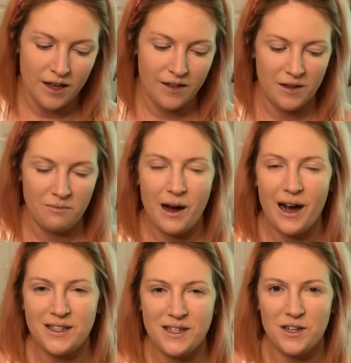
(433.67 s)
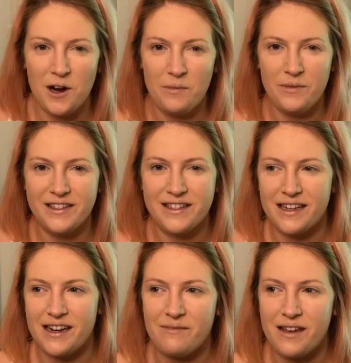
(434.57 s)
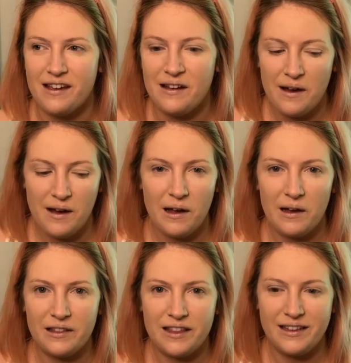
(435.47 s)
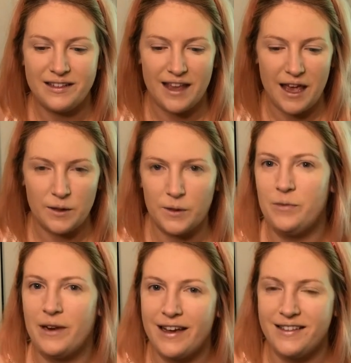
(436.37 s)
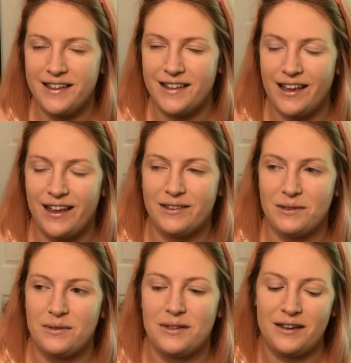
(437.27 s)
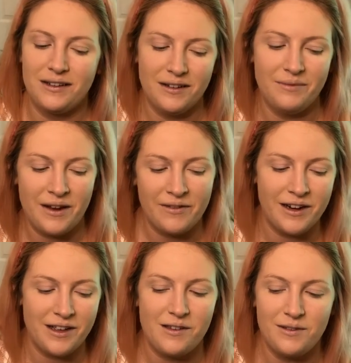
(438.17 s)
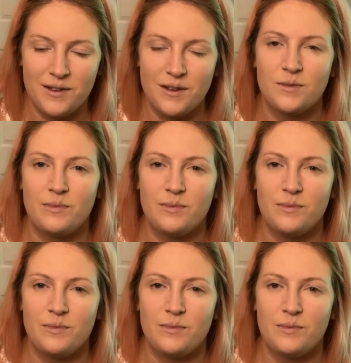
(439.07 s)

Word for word: And then BoxyCharm was sending me all these like luminizing things, and I was like, oh, I'm never gonna use those.